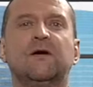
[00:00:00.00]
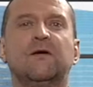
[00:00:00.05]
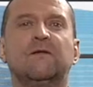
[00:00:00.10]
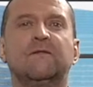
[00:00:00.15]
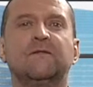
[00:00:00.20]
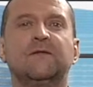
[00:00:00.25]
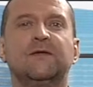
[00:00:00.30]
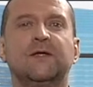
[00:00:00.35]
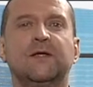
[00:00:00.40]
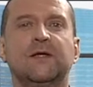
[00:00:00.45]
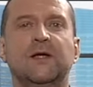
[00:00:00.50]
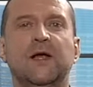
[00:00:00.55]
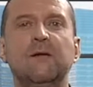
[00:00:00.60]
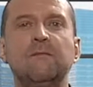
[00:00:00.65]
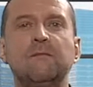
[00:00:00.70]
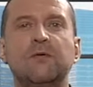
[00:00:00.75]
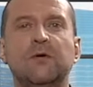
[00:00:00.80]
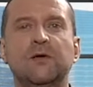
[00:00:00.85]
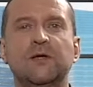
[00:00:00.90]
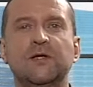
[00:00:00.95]
of the
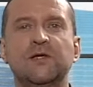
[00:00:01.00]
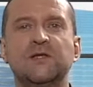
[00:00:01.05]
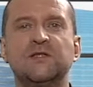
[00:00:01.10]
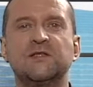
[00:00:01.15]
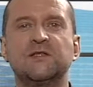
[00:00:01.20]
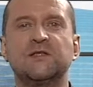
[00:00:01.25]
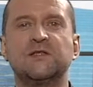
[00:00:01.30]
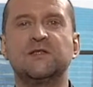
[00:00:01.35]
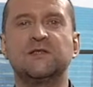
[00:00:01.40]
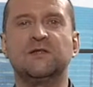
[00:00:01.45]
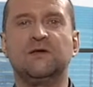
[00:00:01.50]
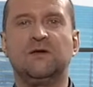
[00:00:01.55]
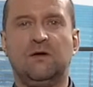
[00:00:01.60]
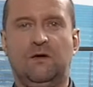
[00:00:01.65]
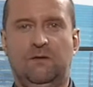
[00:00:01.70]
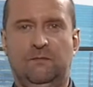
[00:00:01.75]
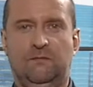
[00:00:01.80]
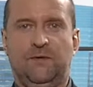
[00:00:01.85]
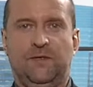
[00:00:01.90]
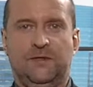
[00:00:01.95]
employees'
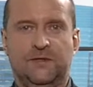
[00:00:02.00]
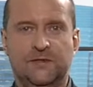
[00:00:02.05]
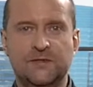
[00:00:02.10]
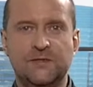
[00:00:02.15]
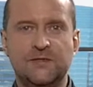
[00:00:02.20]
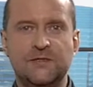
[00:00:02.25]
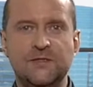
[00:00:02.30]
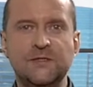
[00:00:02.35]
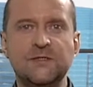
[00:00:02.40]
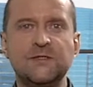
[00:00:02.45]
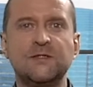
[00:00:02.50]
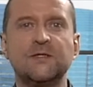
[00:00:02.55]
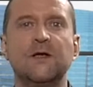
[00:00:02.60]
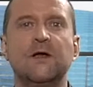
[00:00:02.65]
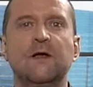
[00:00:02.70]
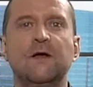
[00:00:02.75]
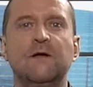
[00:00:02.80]
competences